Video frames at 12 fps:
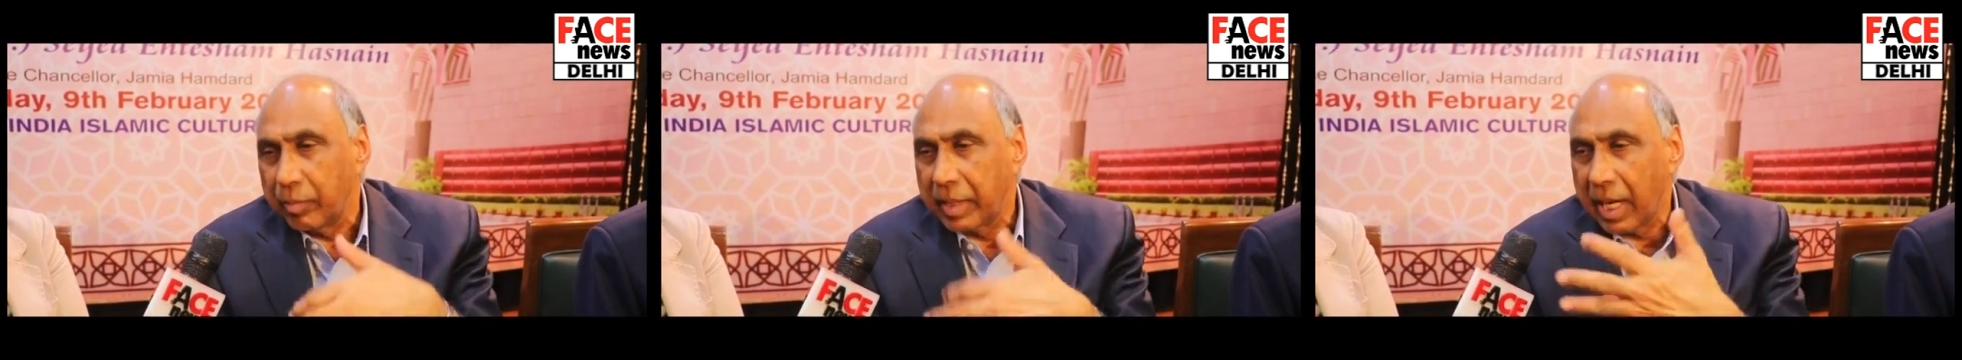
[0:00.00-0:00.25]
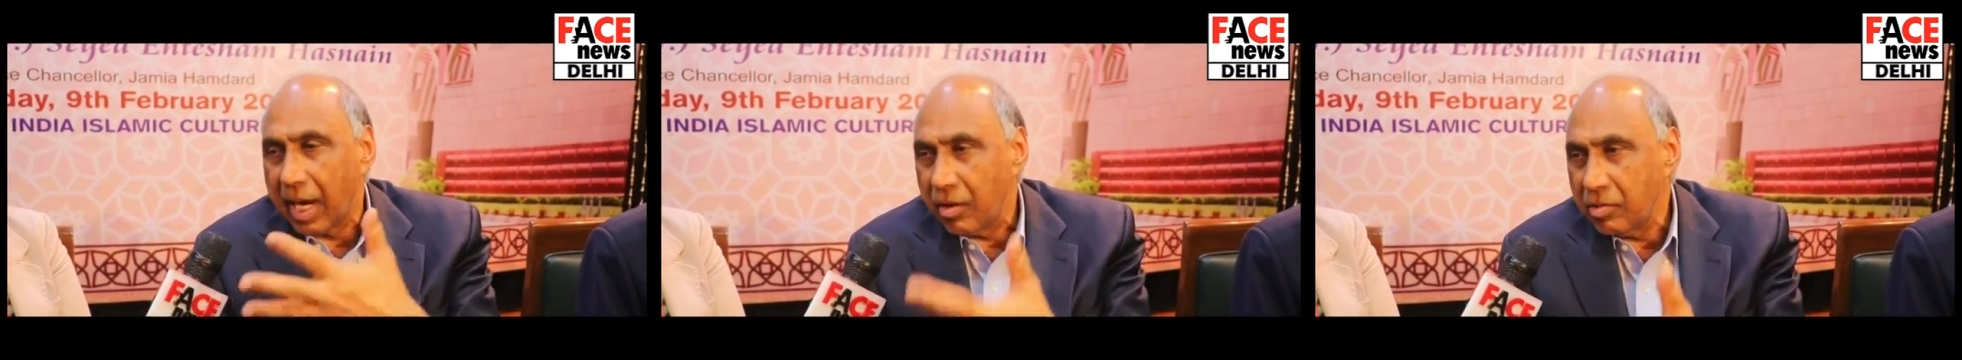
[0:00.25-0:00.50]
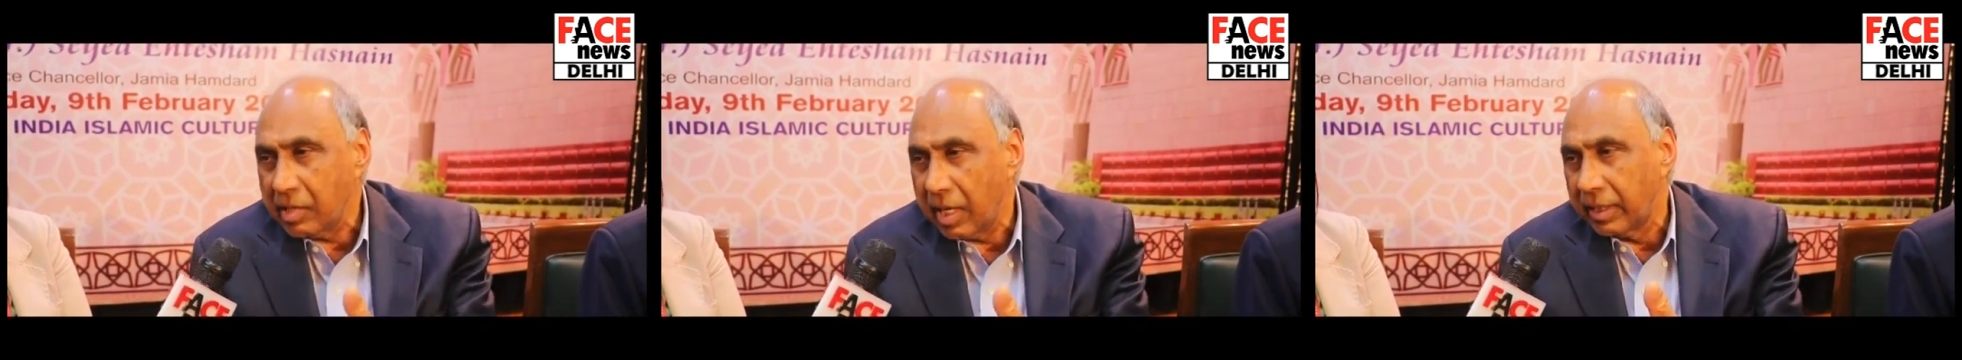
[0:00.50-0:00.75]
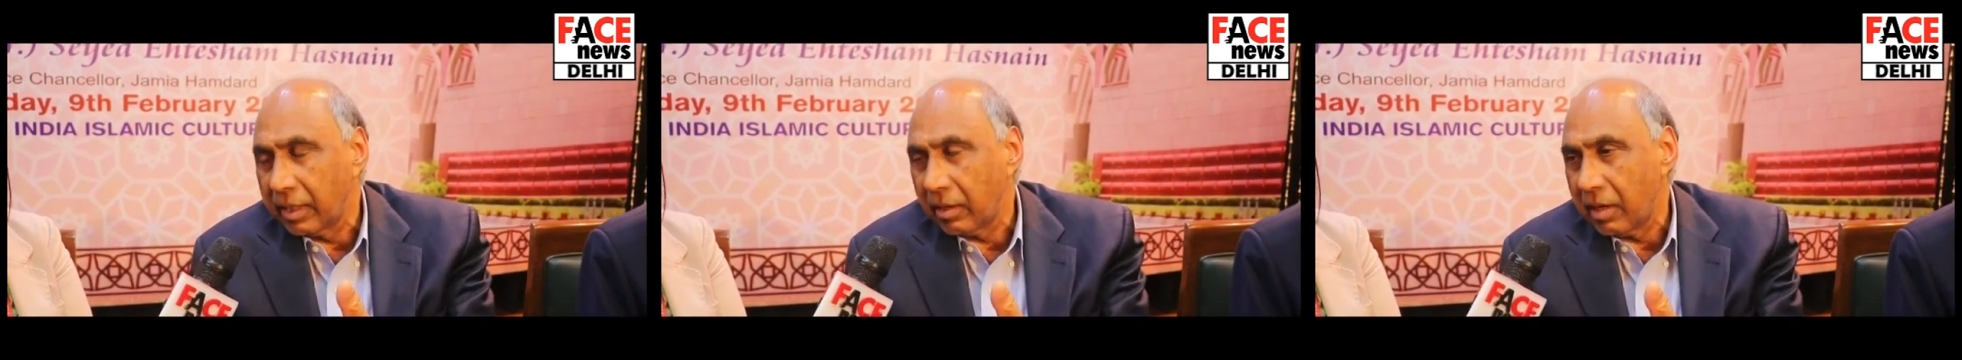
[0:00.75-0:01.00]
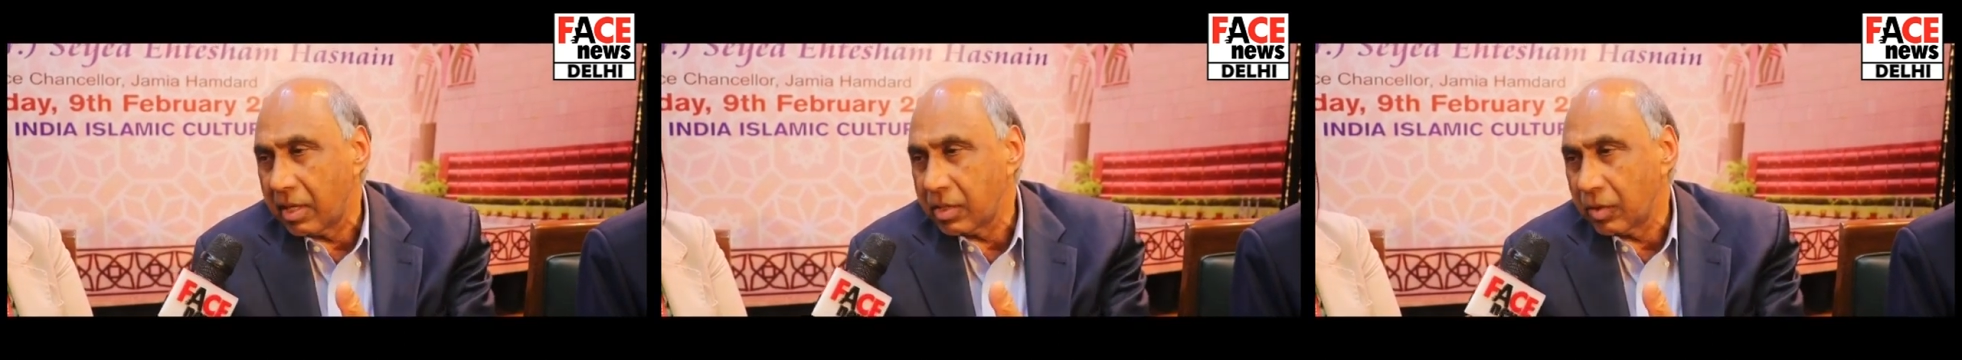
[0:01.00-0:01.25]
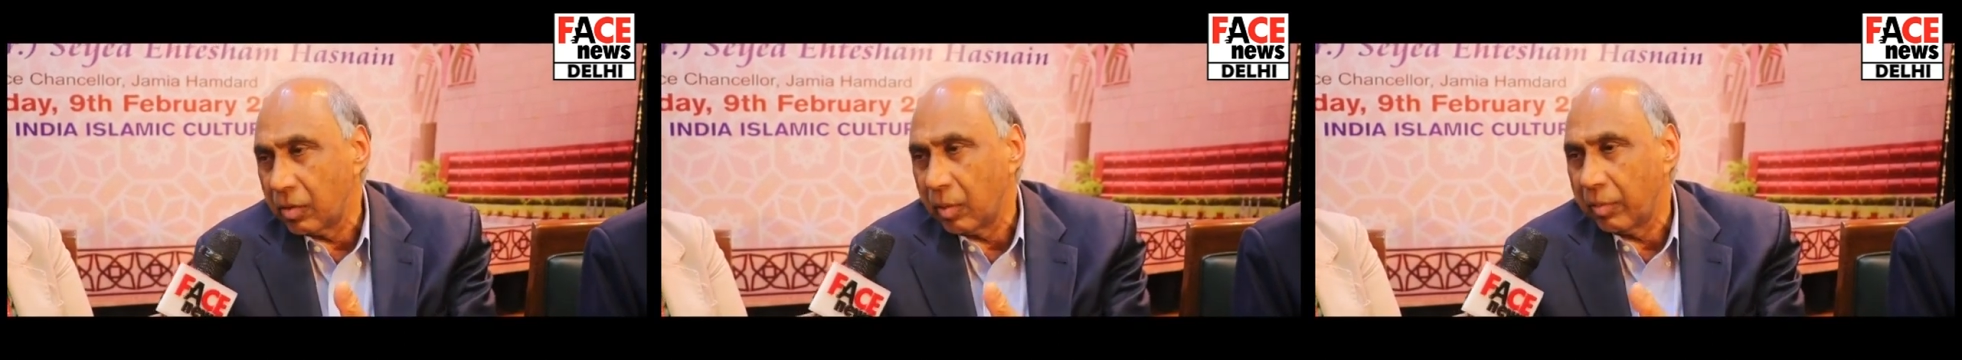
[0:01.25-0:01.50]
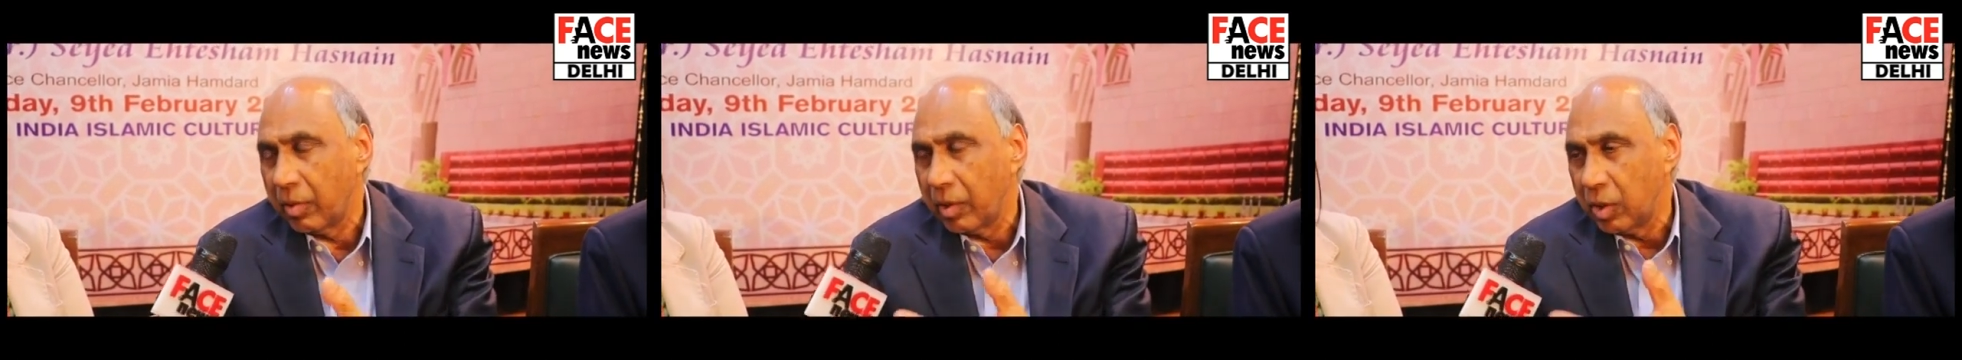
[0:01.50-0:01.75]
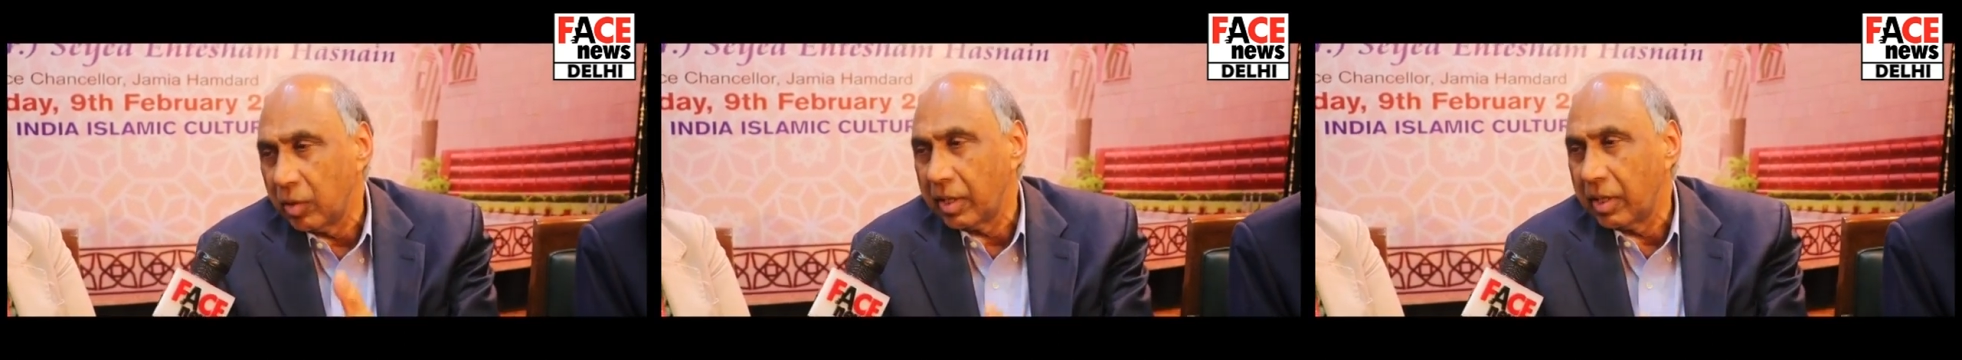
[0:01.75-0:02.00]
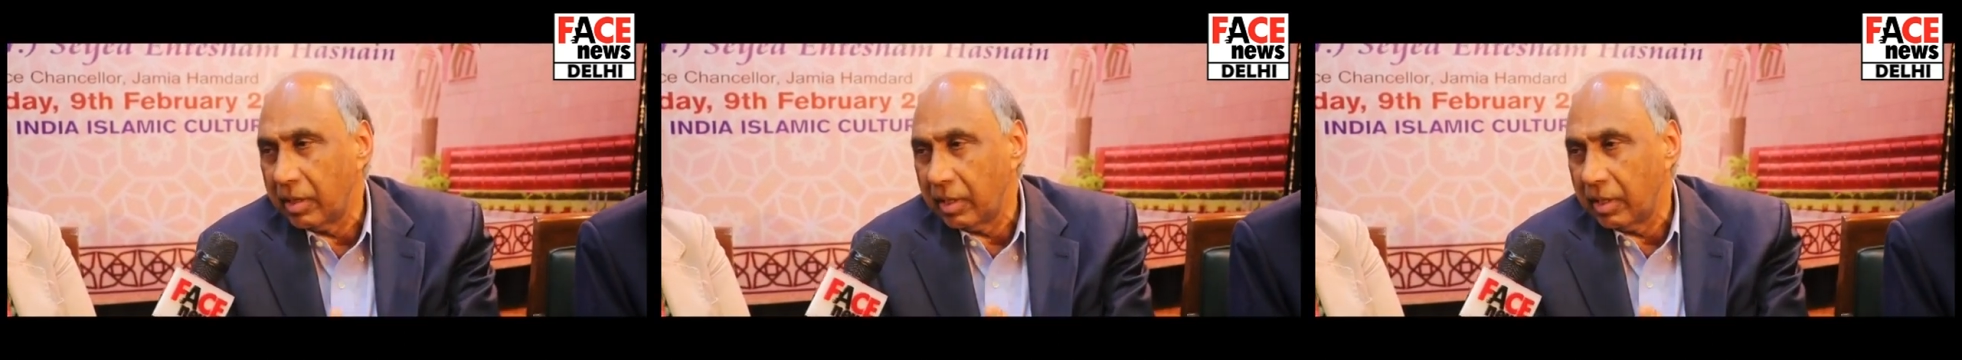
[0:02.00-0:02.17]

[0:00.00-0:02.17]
but outside the classroom where you can